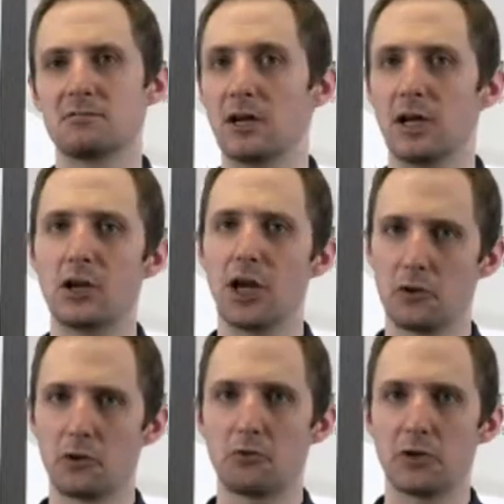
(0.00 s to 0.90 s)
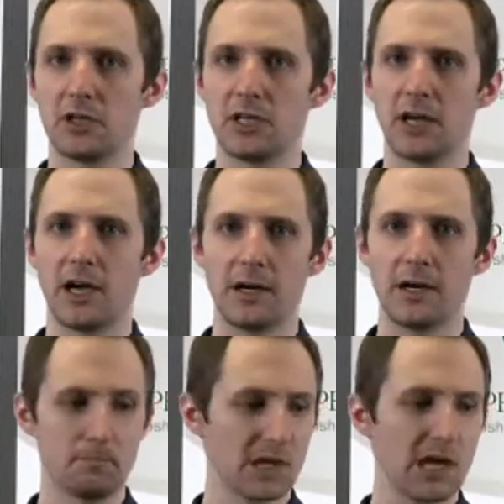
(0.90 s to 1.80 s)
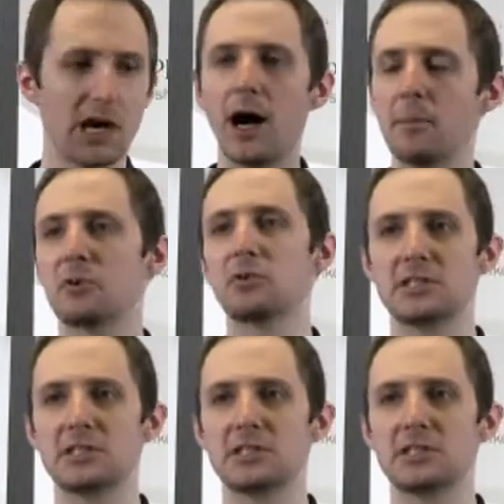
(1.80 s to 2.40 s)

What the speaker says: another really common